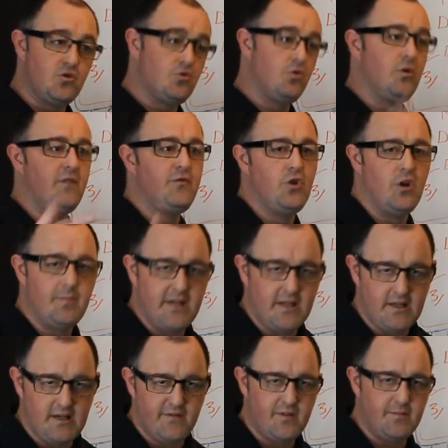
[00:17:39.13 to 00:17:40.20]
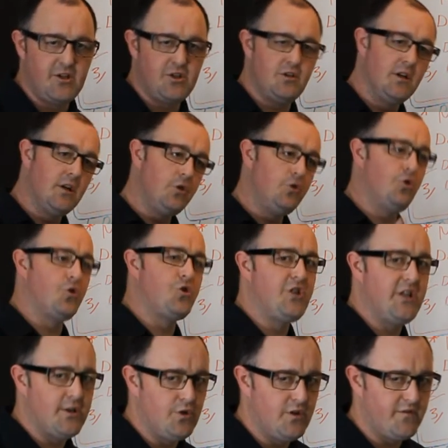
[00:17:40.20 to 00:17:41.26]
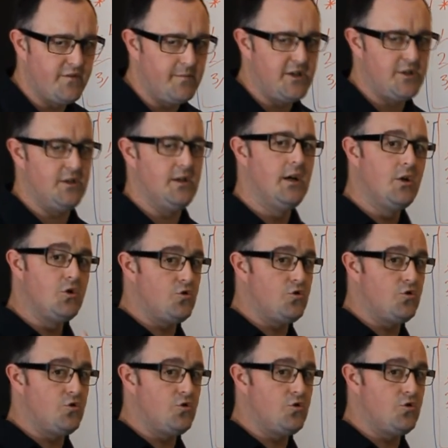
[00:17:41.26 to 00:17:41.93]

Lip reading: So if you update your information, you're sharing your information.